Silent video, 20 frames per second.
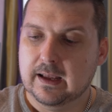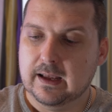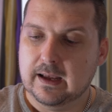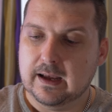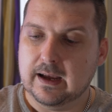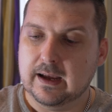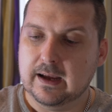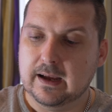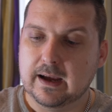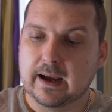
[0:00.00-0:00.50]

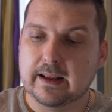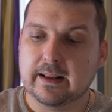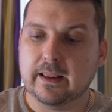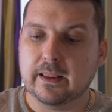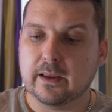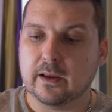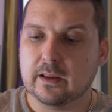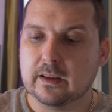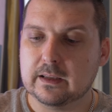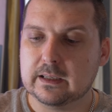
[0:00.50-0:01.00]

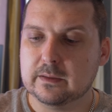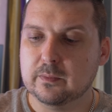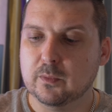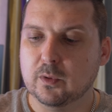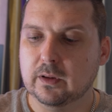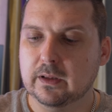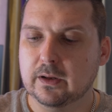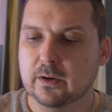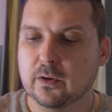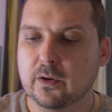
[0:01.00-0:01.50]
Another small
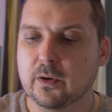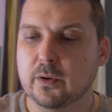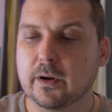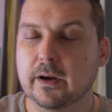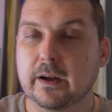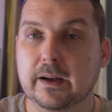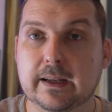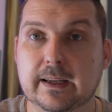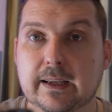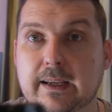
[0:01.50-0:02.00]
little
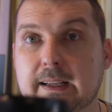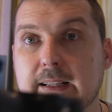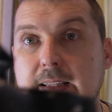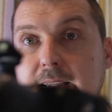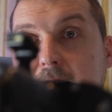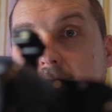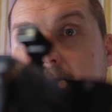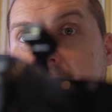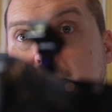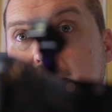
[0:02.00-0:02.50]
quirk,
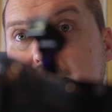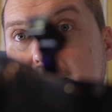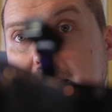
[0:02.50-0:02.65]
it does